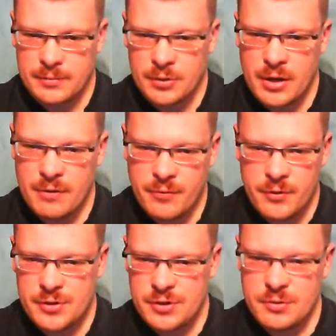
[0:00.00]
looking
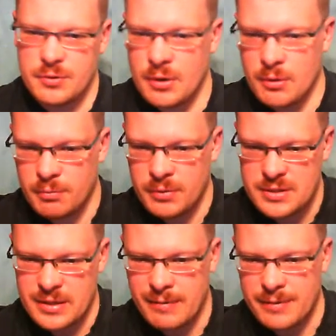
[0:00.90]
forward to, you know, please
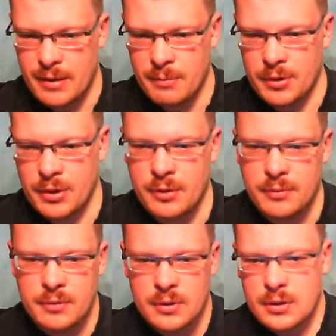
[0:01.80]
comment down below,